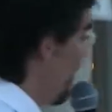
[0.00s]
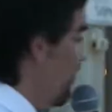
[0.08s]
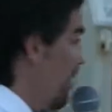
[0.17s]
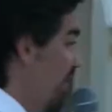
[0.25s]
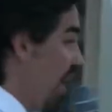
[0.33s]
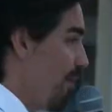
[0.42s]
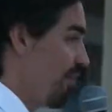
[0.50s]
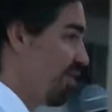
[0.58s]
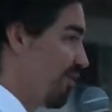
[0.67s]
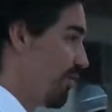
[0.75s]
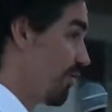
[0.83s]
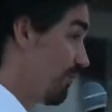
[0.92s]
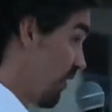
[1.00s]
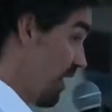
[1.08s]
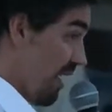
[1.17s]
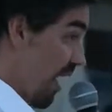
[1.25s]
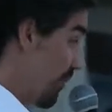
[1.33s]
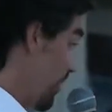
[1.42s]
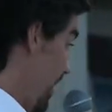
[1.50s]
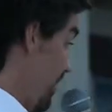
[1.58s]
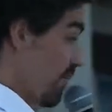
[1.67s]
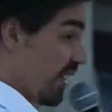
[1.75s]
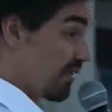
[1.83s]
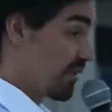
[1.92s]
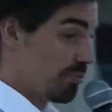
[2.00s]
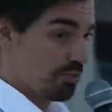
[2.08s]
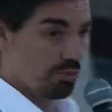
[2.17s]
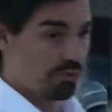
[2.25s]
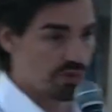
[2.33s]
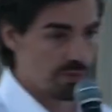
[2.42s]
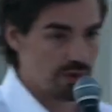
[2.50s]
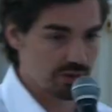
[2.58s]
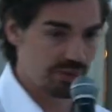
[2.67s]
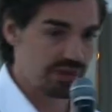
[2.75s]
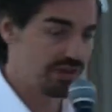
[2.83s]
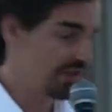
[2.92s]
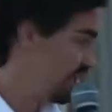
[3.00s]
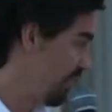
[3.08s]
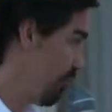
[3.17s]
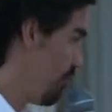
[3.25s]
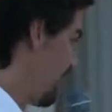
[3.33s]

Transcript: very happy for you. I'm going to end my small speech by